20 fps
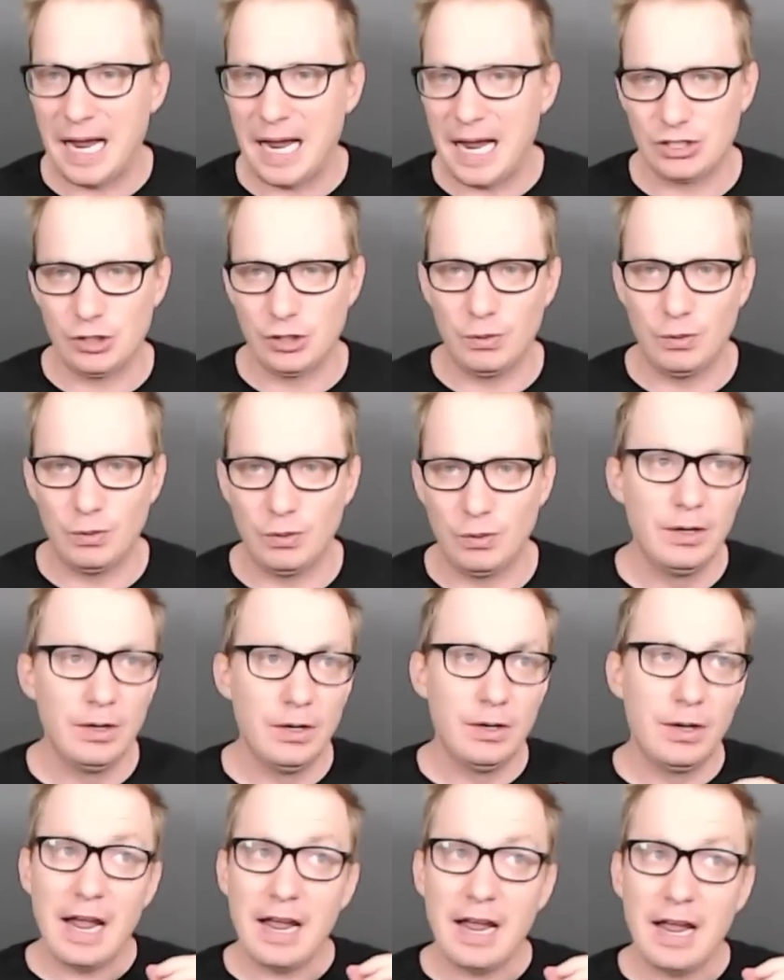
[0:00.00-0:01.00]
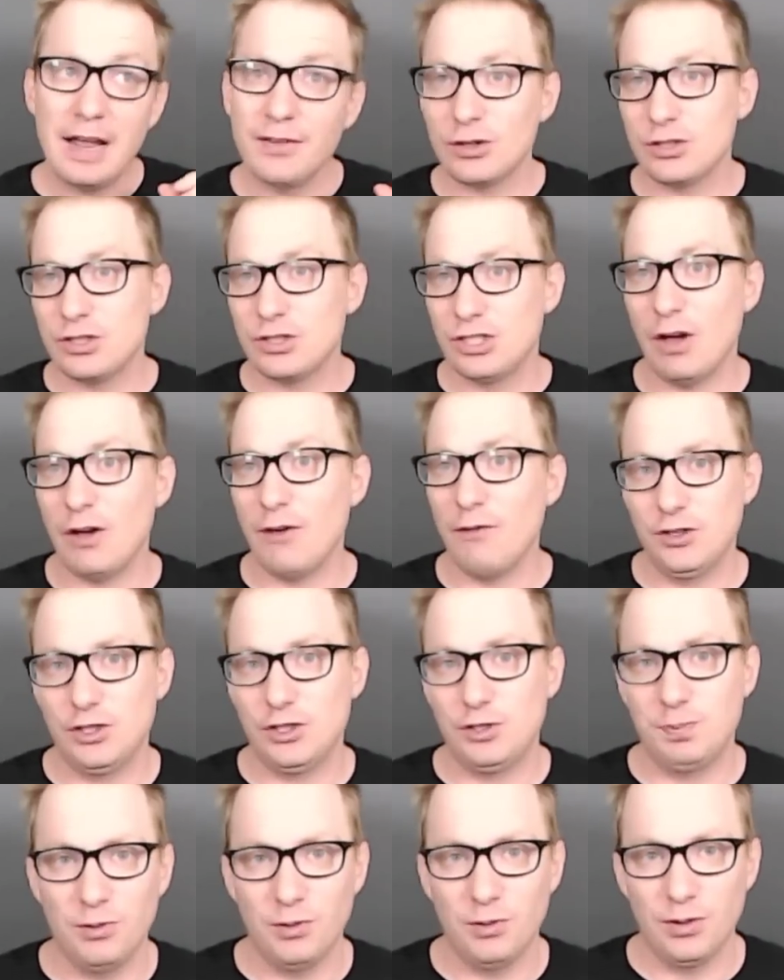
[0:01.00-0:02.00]
hey, there's selfish people in the world and
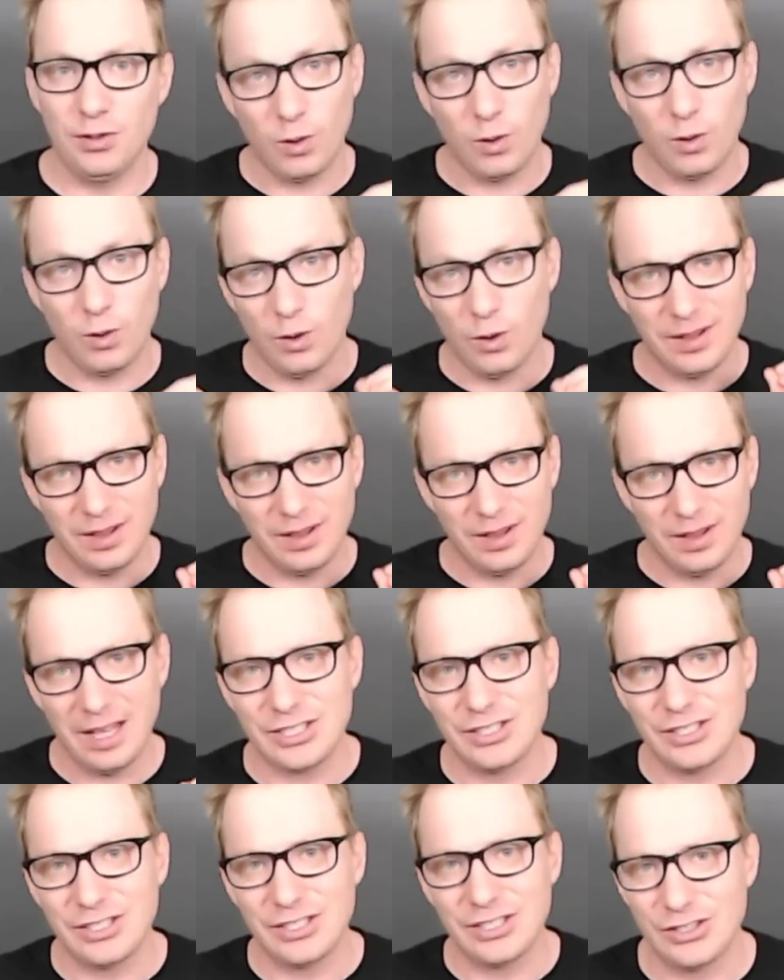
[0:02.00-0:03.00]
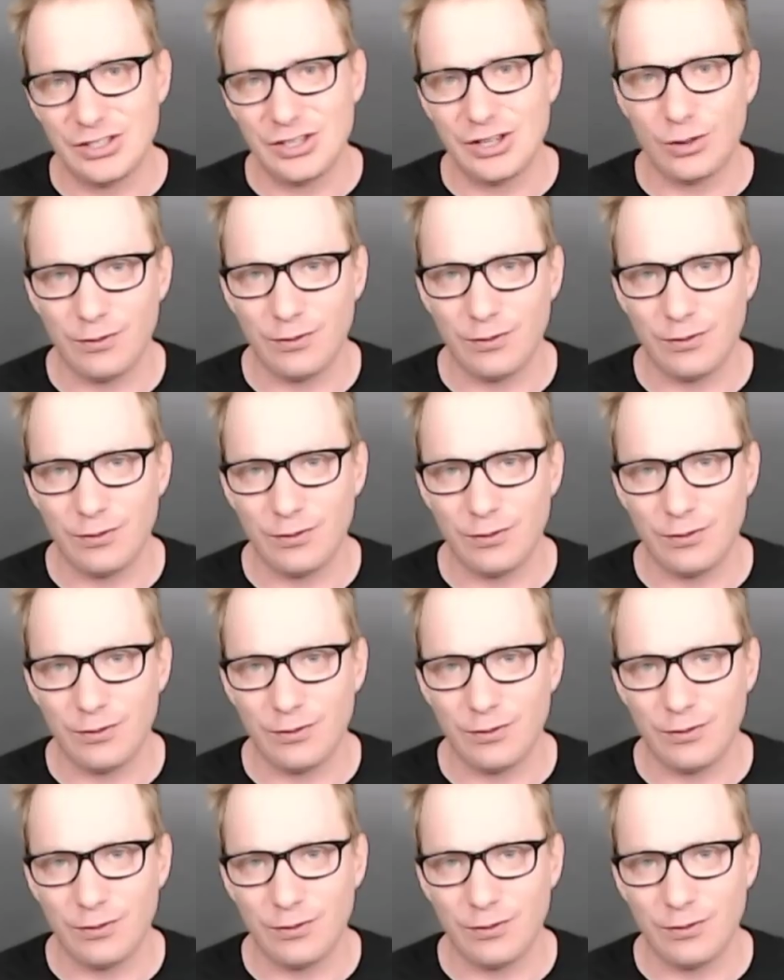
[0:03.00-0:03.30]
let's consider their feelings.